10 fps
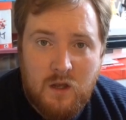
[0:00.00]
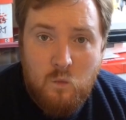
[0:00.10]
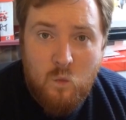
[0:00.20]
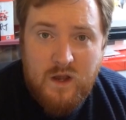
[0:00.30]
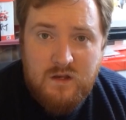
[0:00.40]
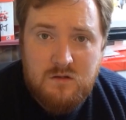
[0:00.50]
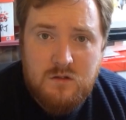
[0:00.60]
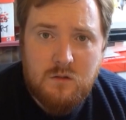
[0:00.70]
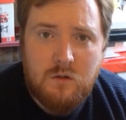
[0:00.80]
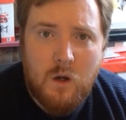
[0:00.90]
And
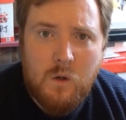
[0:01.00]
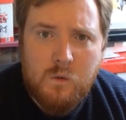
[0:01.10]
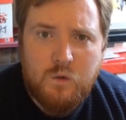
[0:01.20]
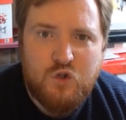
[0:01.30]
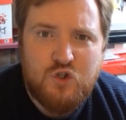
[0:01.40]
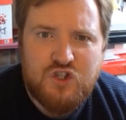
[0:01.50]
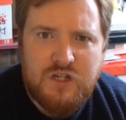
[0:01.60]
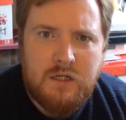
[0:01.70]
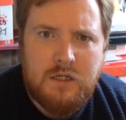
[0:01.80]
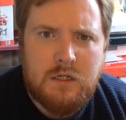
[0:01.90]
when you go to
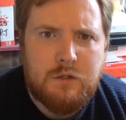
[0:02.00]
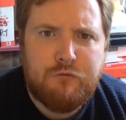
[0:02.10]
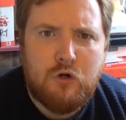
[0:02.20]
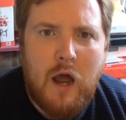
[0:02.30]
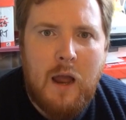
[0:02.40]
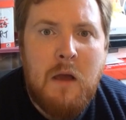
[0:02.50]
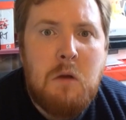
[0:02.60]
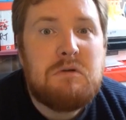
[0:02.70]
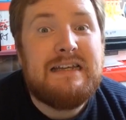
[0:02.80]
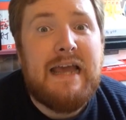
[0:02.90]
scene of crime,
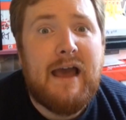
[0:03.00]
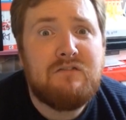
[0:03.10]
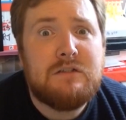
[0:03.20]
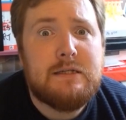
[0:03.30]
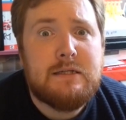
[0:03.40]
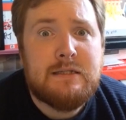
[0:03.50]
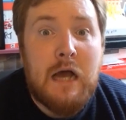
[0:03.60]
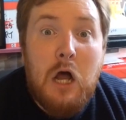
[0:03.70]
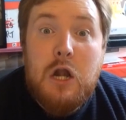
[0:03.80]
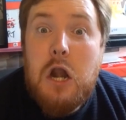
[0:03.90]

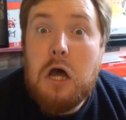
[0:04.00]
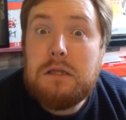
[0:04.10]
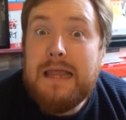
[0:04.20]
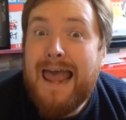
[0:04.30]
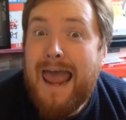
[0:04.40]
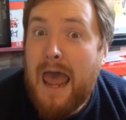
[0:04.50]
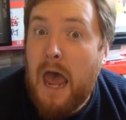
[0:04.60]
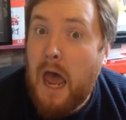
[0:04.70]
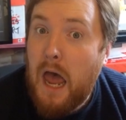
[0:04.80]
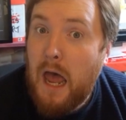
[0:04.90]
McCavity's not
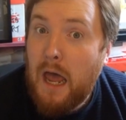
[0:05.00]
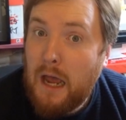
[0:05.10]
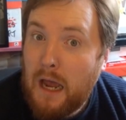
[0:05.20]
there.